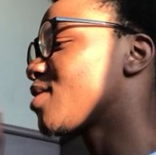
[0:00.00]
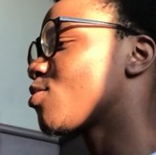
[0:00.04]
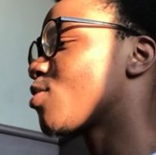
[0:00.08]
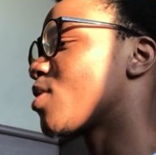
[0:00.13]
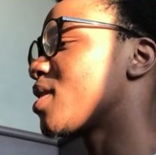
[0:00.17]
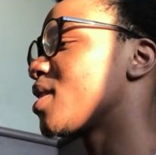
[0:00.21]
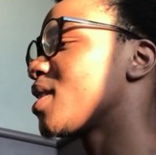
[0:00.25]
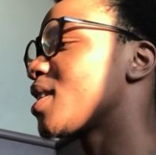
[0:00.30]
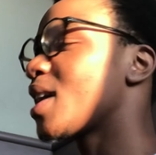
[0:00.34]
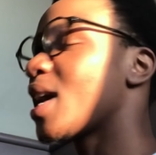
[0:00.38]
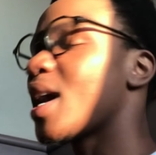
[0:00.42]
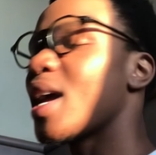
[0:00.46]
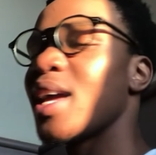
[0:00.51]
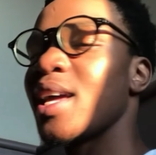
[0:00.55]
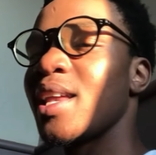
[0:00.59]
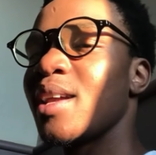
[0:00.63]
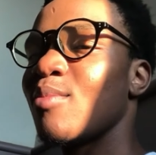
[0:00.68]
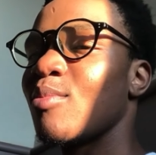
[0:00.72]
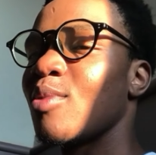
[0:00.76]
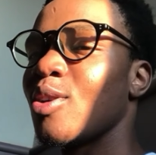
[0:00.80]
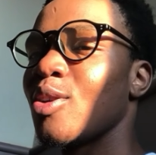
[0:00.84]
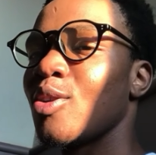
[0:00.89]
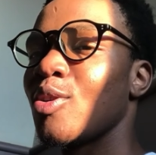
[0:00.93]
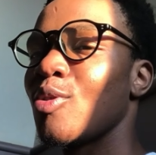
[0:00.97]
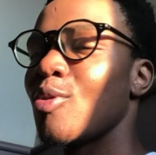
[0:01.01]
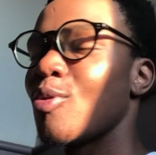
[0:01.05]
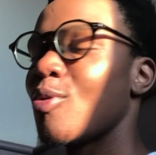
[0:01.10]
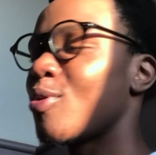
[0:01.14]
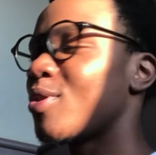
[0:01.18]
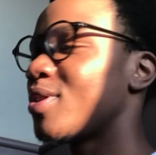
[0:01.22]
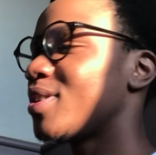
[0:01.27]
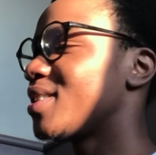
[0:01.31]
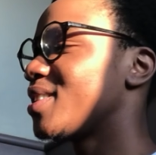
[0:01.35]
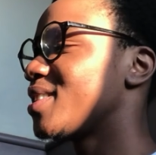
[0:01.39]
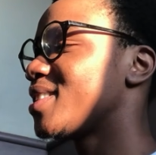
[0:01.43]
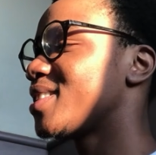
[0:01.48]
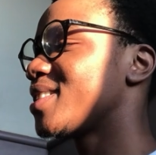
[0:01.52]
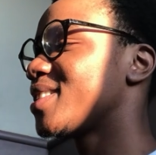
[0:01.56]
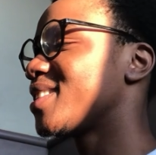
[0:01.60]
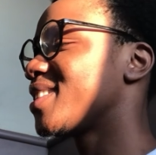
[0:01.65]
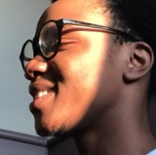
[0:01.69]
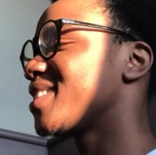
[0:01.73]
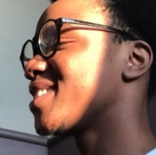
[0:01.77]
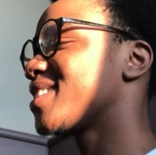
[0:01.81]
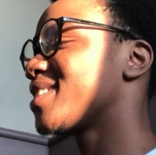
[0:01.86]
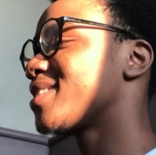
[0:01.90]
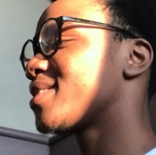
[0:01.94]
one thing I hate about Claude
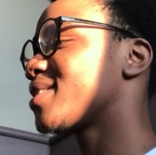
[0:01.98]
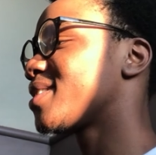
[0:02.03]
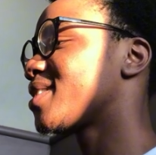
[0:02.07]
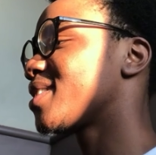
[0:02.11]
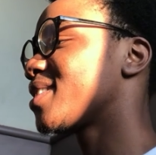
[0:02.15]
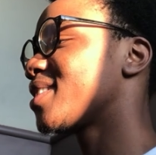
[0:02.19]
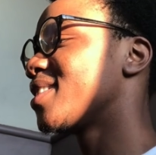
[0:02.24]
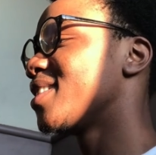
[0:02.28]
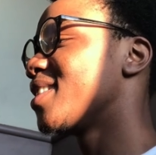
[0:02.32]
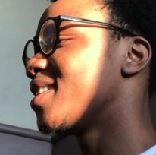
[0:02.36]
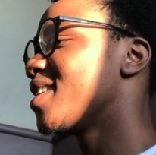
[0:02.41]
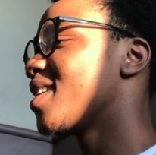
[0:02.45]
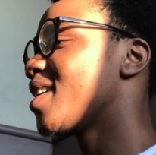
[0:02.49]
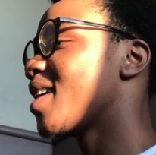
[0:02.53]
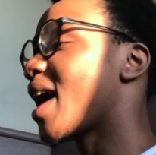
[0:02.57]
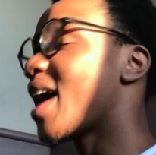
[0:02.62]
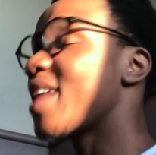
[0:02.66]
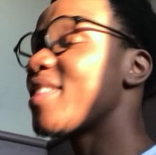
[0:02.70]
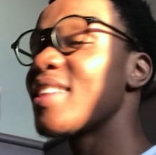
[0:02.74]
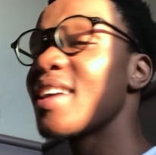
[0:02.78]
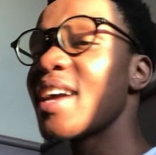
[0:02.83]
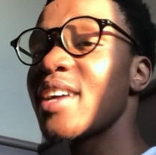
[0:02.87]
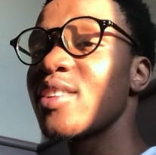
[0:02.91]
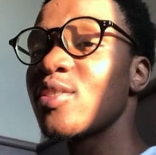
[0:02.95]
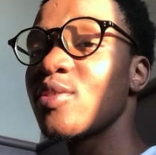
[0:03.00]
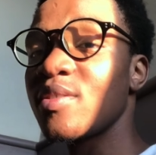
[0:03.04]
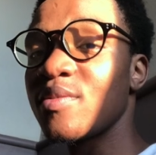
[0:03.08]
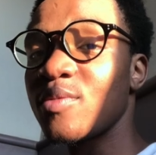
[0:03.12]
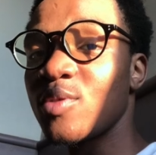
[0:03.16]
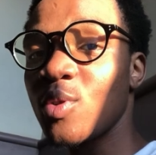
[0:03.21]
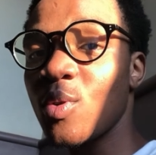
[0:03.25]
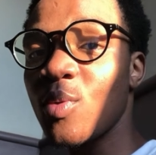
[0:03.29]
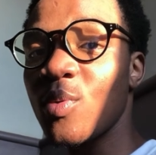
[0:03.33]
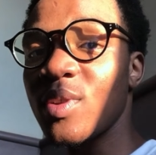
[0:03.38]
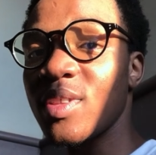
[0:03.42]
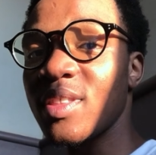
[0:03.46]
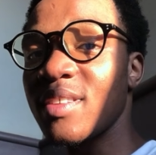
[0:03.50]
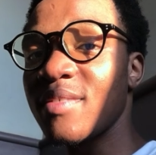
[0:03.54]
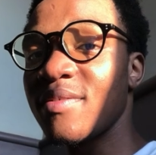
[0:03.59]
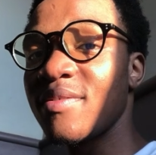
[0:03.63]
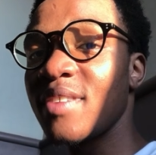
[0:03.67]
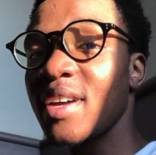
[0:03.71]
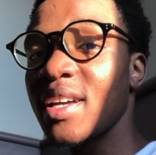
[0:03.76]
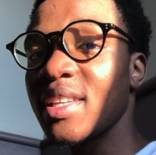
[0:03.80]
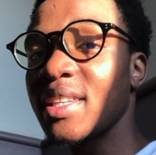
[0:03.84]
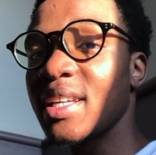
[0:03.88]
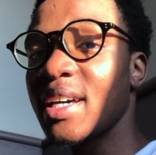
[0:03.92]
is this. I think I should have told it the
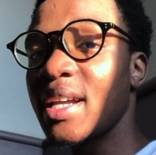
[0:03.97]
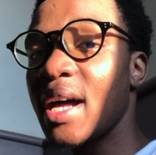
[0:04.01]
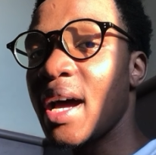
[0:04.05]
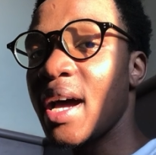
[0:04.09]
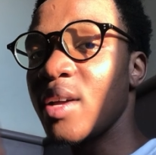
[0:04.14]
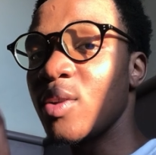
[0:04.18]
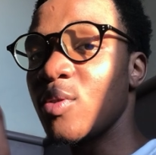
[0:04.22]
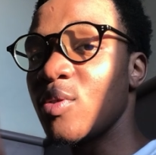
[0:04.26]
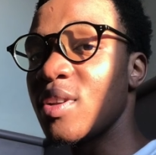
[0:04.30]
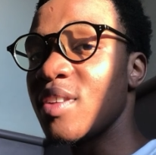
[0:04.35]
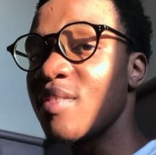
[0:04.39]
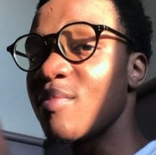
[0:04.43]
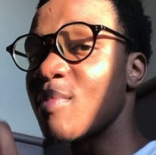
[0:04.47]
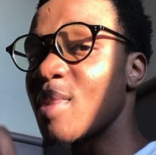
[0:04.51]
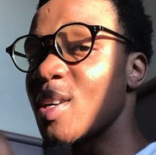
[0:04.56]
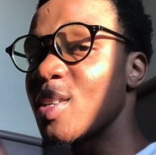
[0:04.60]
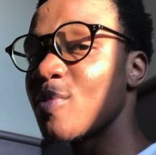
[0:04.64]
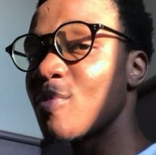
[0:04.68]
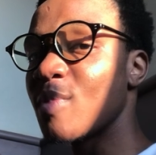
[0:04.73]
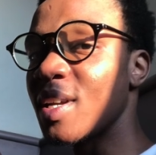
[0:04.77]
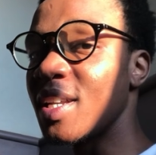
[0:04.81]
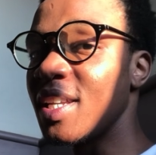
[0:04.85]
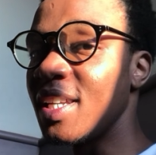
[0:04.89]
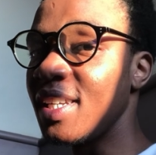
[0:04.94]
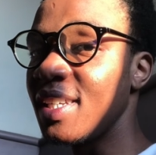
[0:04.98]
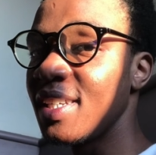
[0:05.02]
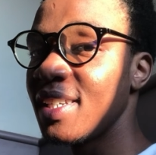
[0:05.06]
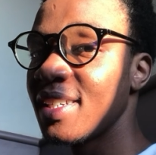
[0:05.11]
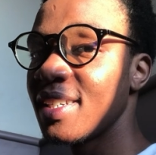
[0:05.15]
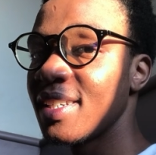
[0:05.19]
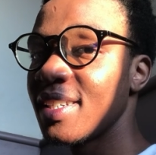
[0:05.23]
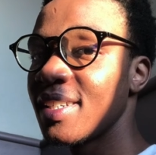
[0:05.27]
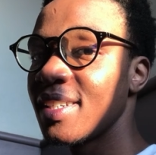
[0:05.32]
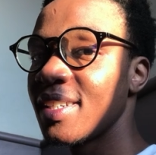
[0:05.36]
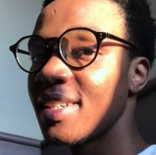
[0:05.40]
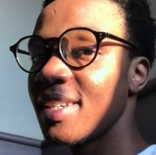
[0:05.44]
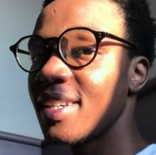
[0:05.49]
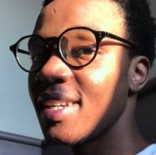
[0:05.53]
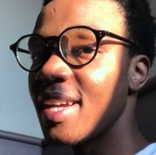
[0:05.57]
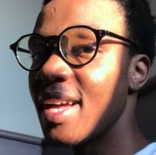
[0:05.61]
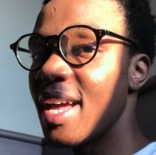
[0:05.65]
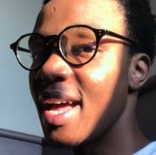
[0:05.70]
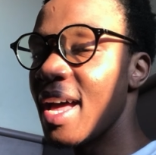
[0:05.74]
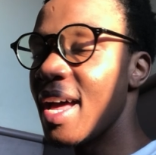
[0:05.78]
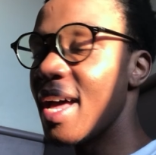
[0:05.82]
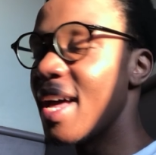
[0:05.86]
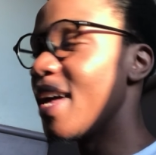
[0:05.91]
fact that I don't have much money
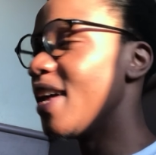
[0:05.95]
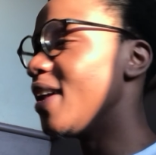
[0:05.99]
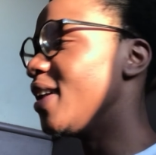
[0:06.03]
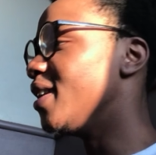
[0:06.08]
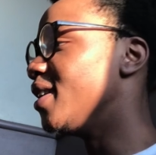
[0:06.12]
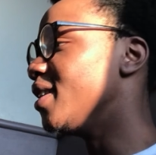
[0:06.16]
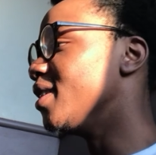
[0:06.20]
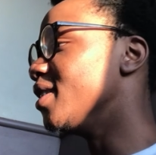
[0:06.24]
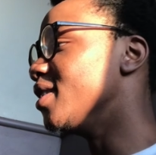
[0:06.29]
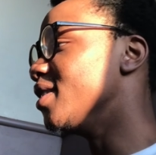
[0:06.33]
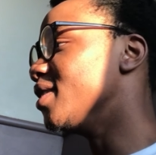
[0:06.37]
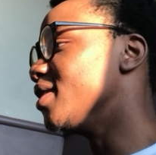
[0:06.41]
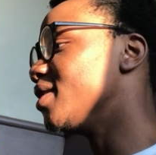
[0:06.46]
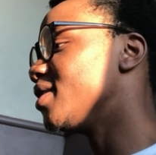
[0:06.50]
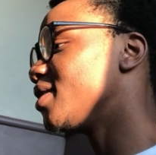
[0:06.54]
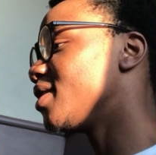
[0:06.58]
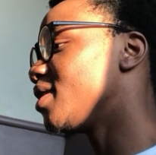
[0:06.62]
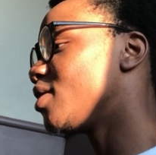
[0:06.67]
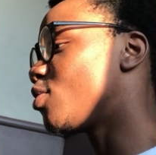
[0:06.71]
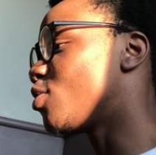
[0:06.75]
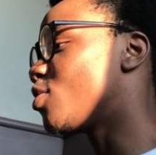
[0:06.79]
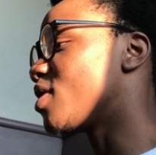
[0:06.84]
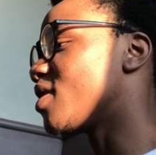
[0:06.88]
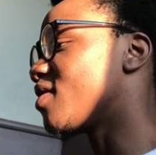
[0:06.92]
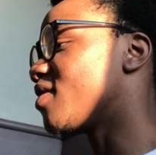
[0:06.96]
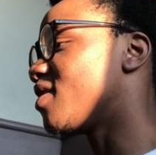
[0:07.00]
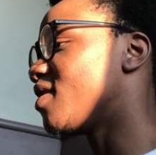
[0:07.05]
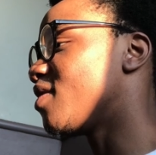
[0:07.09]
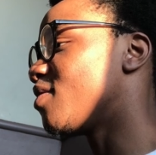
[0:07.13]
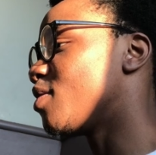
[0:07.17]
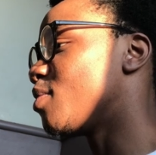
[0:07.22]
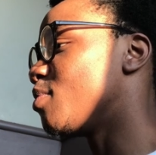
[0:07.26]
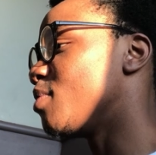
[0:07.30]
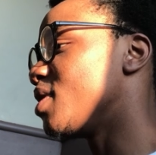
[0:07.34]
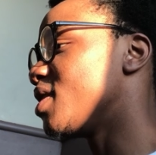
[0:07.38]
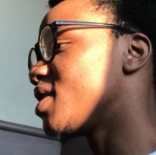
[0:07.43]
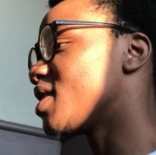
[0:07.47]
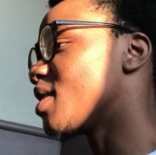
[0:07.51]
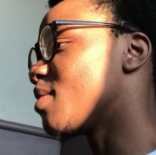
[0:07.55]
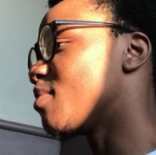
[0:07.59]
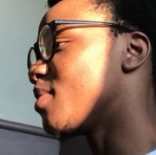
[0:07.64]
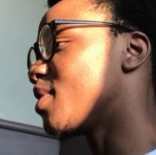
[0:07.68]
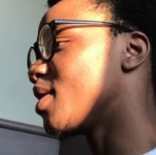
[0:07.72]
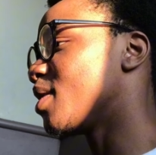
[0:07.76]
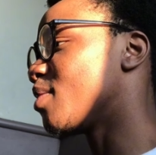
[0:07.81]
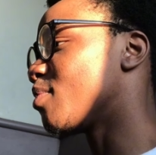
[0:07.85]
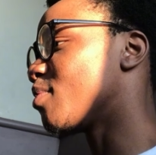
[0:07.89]
and it would have given me
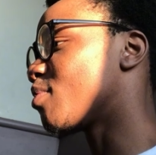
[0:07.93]
something